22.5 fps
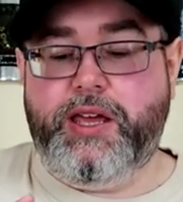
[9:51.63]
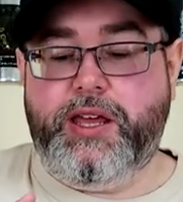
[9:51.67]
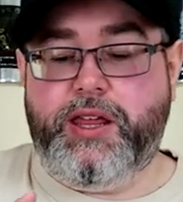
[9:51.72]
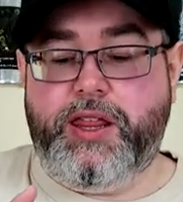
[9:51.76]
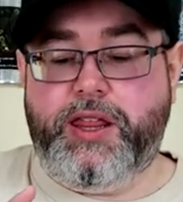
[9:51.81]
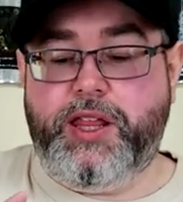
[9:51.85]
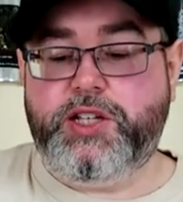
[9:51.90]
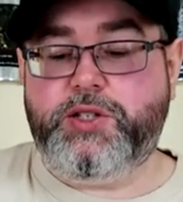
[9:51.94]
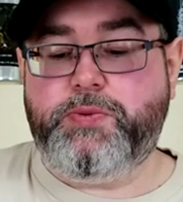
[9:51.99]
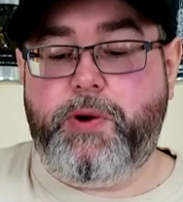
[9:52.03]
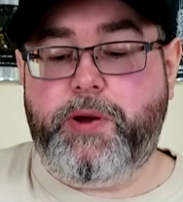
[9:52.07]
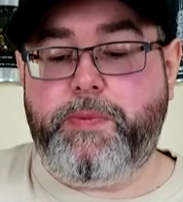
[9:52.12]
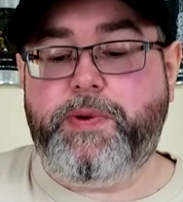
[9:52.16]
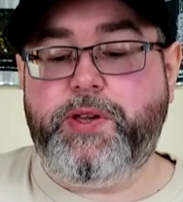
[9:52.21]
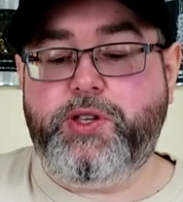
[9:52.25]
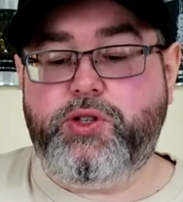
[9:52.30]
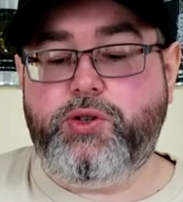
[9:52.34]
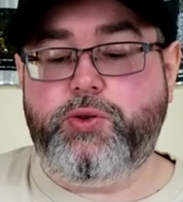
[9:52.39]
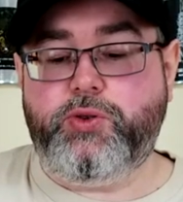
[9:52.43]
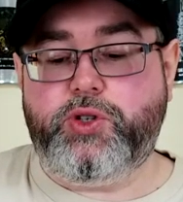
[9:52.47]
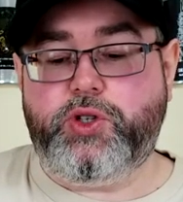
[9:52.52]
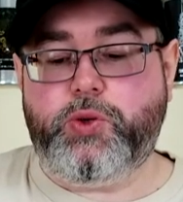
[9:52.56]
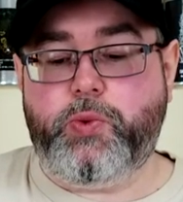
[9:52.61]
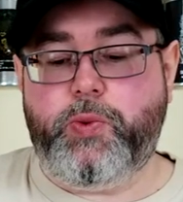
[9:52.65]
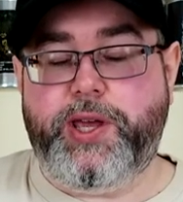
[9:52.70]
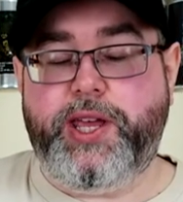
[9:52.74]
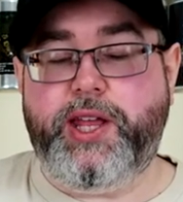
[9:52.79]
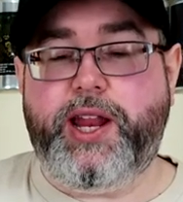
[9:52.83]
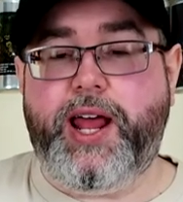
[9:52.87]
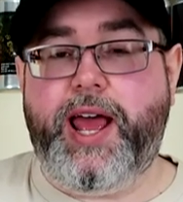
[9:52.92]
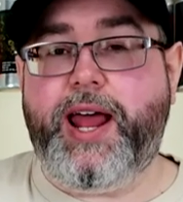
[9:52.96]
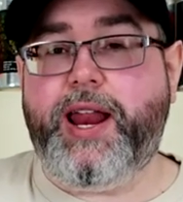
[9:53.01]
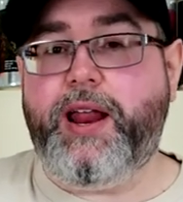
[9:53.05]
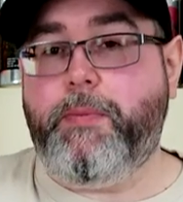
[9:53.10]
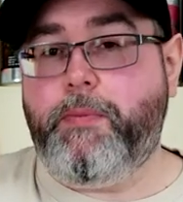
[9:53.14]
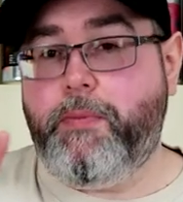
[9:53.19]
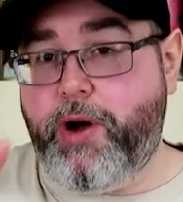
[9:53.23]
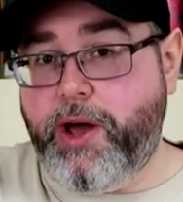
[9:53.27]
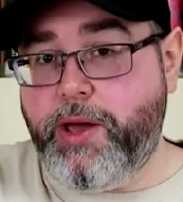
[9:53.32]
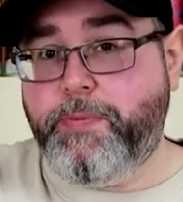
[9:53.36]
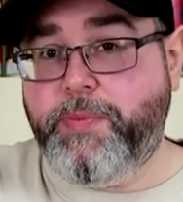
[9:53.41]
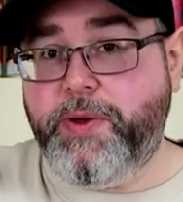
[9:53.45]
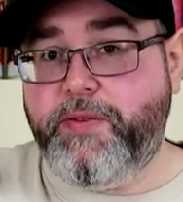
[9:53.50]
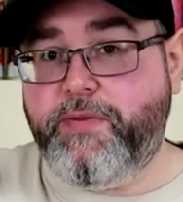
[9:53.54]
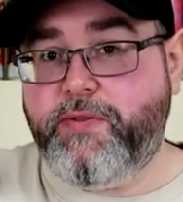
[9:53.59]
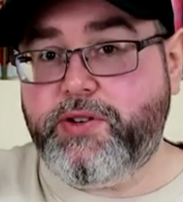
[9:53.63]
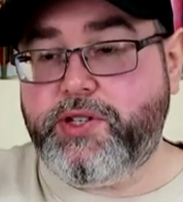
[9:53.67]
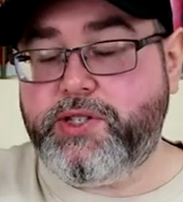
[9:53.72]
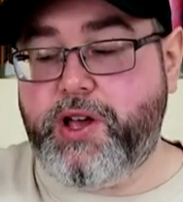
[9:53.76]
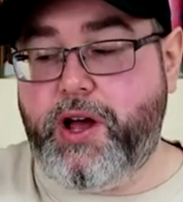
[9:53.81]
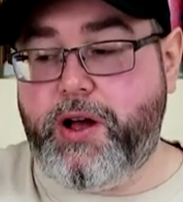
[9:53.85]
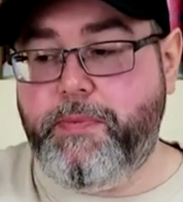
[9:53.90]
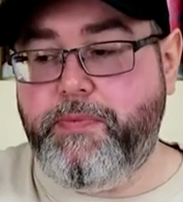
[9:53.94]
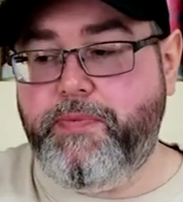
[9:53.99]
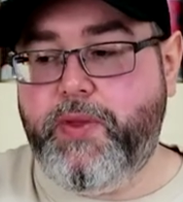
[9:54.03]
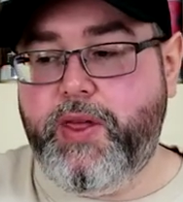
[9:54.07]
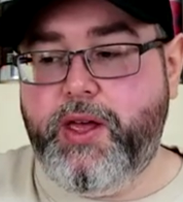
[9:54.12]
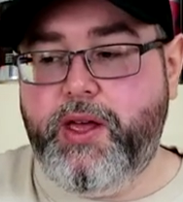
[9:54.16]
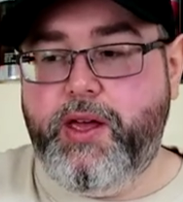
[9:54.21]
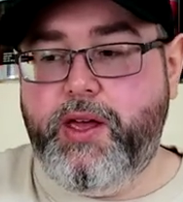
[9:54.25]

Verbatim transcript: this might be too sweet, and it might be for some,